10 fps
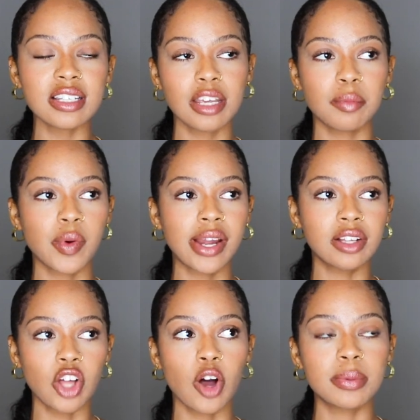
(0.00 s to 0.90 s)
and temporary
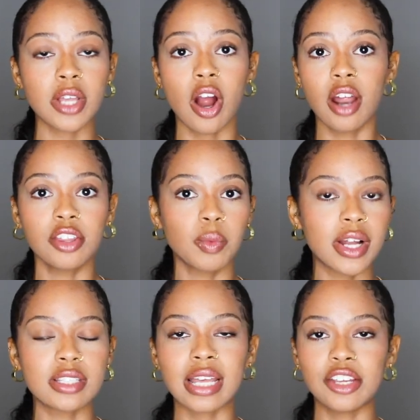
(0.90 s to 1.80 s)
glow ups are the
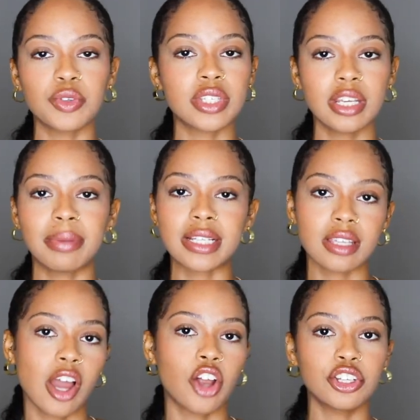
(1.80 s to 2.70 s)
ones that you see
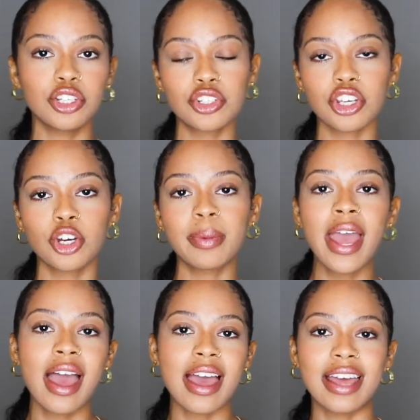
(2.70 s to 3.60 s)
basically on YouTube
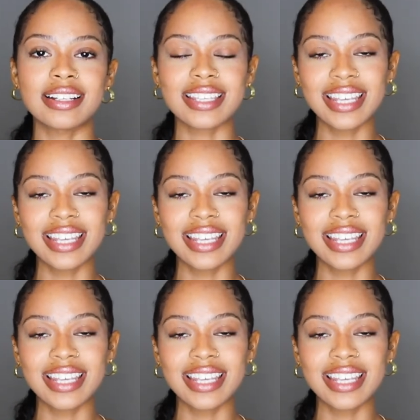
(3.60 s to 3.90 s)
and